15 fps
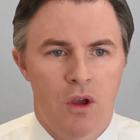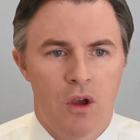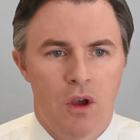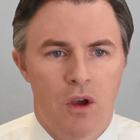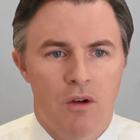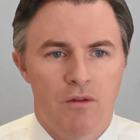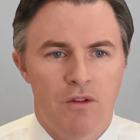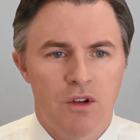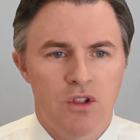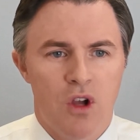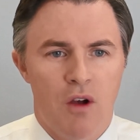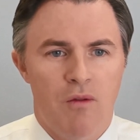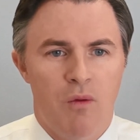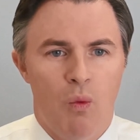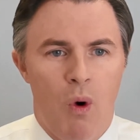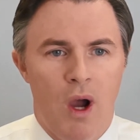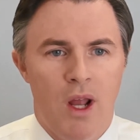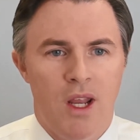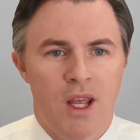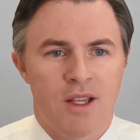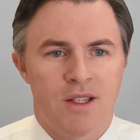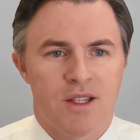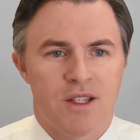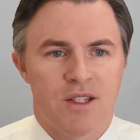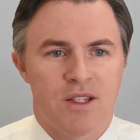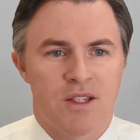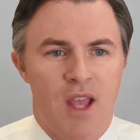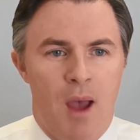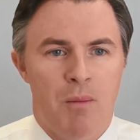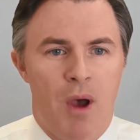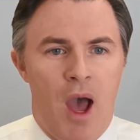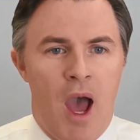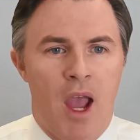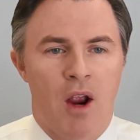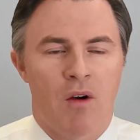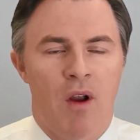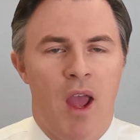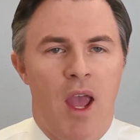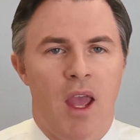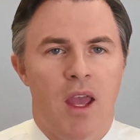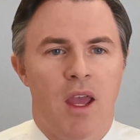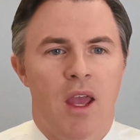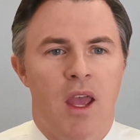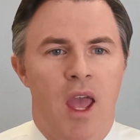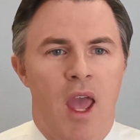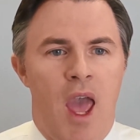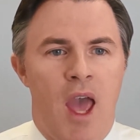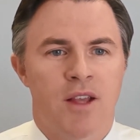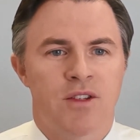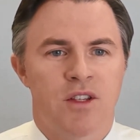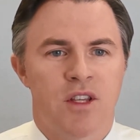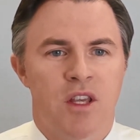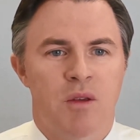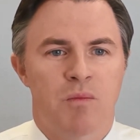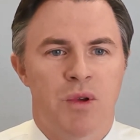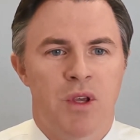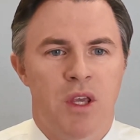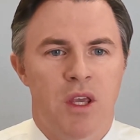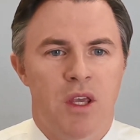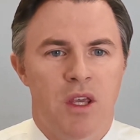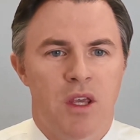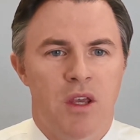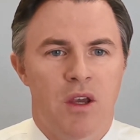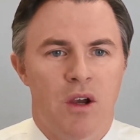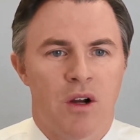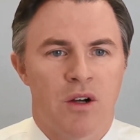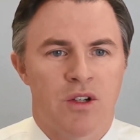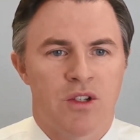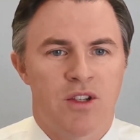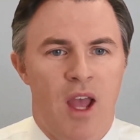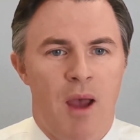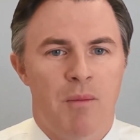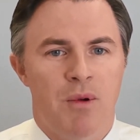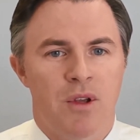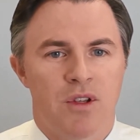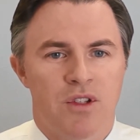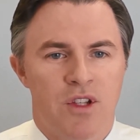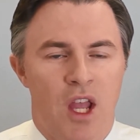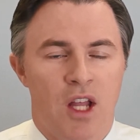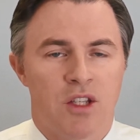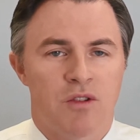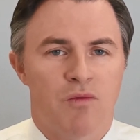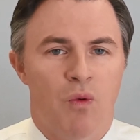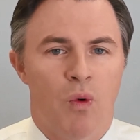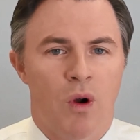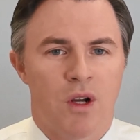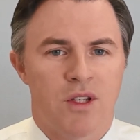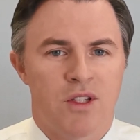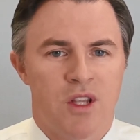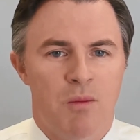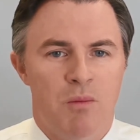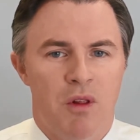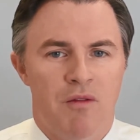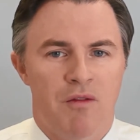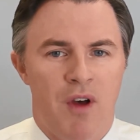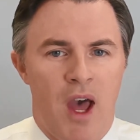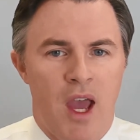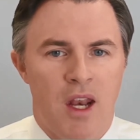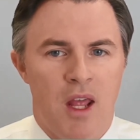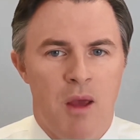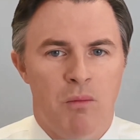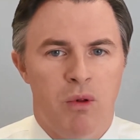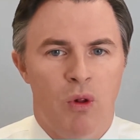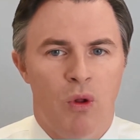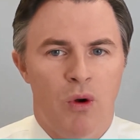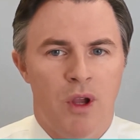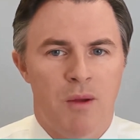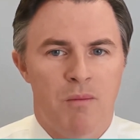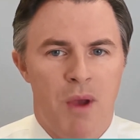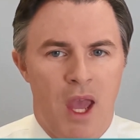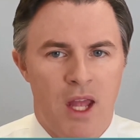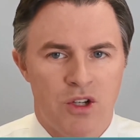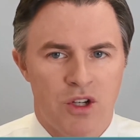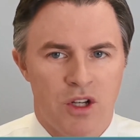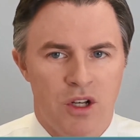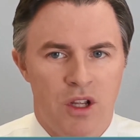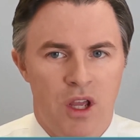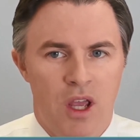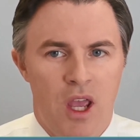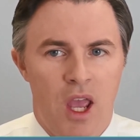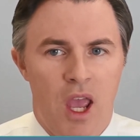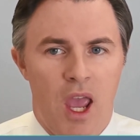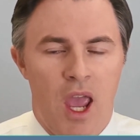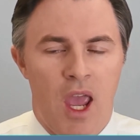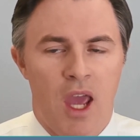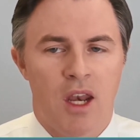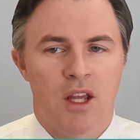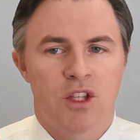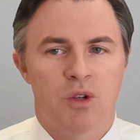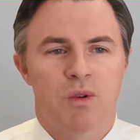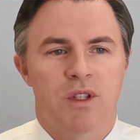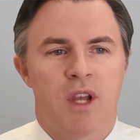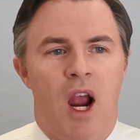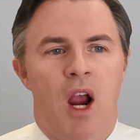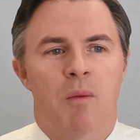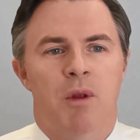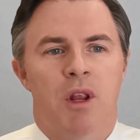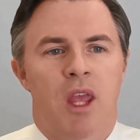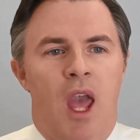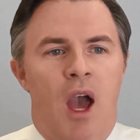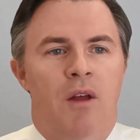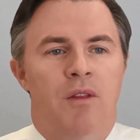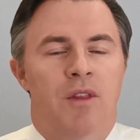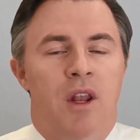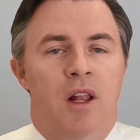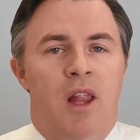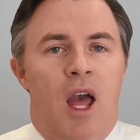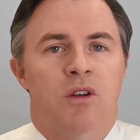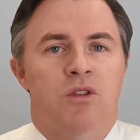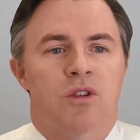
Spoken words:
First off, what is a SEP IRA? SEP or SEP stands for Simplified Employee Pension, and it's a retirement account that allows you to